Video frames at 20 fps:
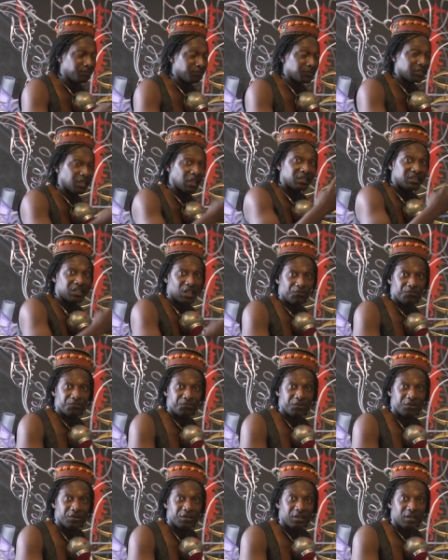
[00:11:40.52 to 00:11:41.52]
their
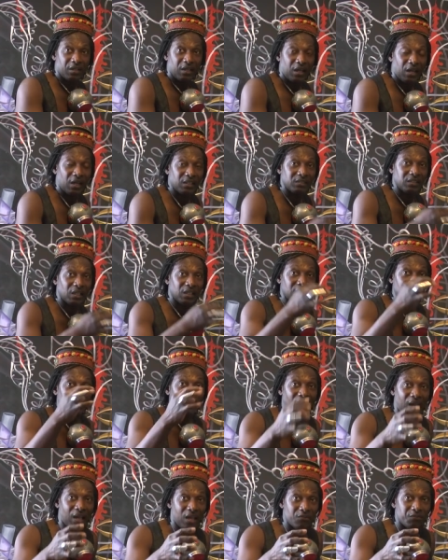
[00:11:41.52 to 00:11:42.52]
death, and that
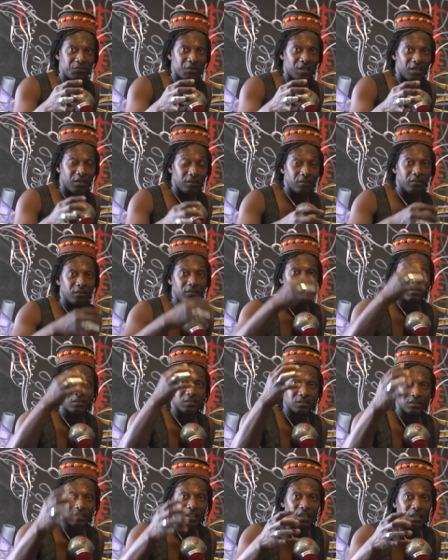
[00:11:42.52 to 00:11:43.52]
life is
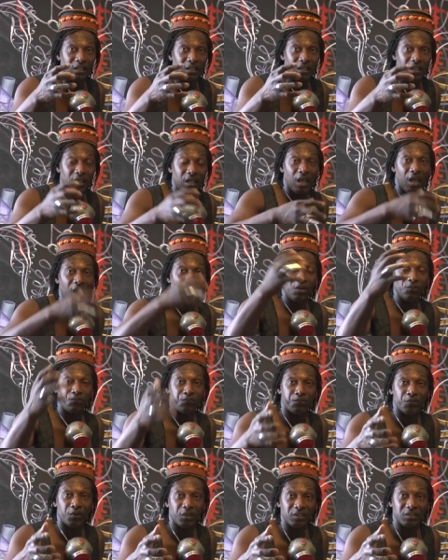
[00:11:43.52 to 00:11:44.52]
still
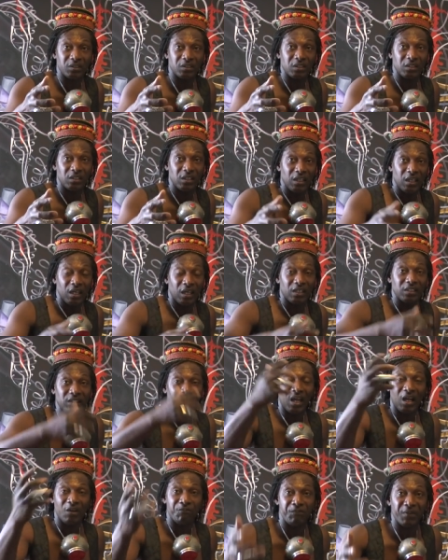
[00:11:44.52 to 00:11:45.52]
influencing
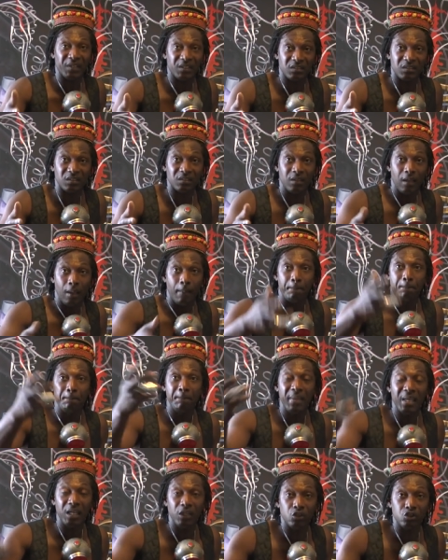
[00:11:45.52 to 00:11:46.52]
and affecting
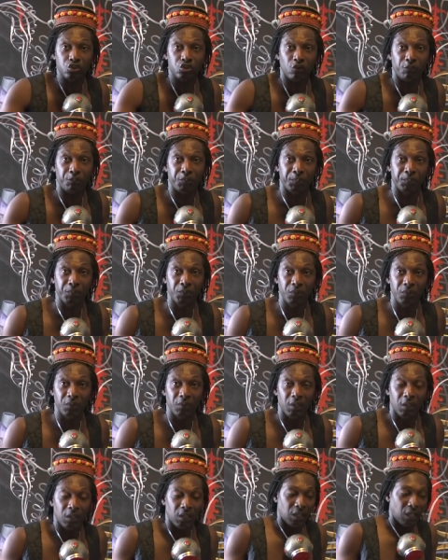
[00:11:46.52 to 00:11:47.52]
millions of people.
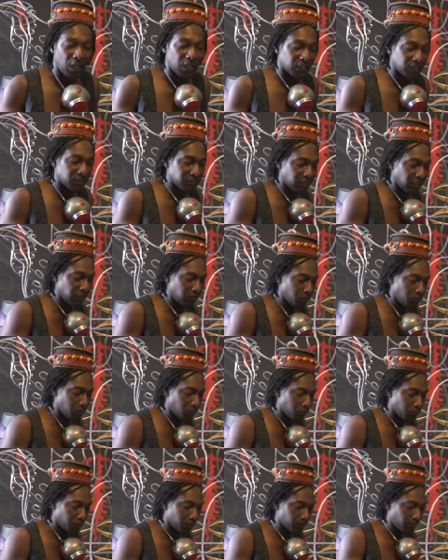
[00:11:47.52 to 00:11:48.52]
I can tell
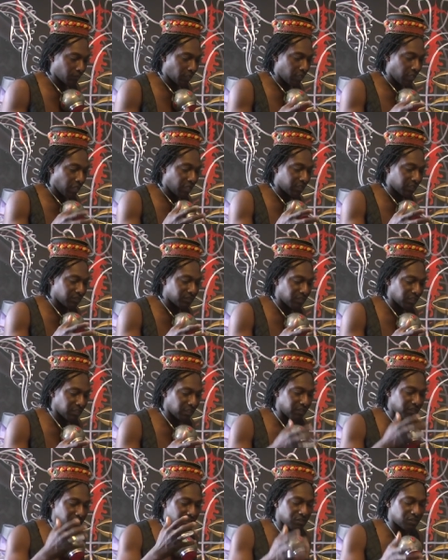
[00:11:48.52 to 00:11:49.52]
you, I can take
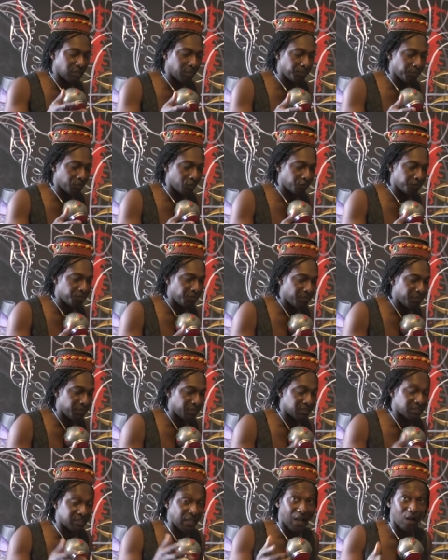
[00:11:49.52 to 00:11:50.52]
an example of
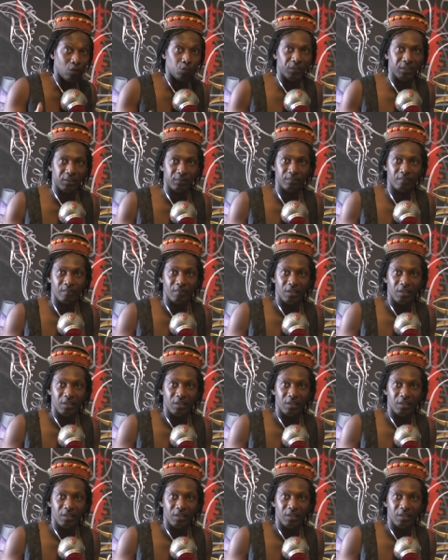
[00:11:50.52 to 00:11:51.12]
maybe Darwin.